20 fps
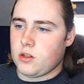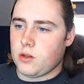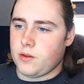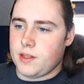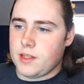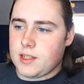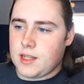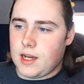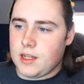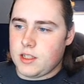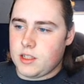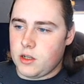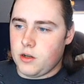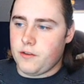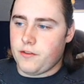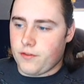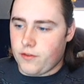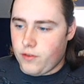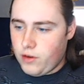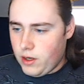So this guy is
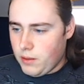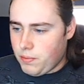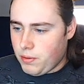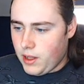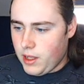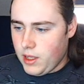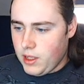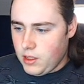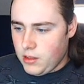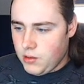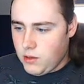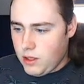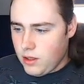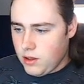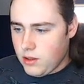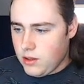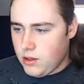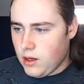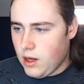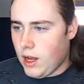a new free-to-play
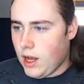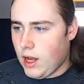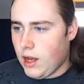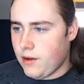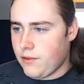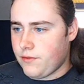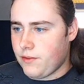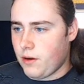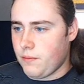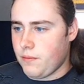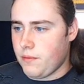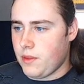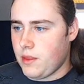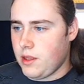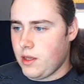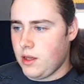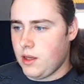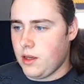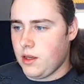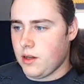unit
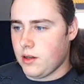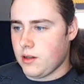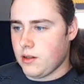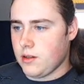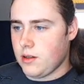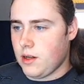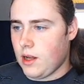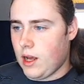from the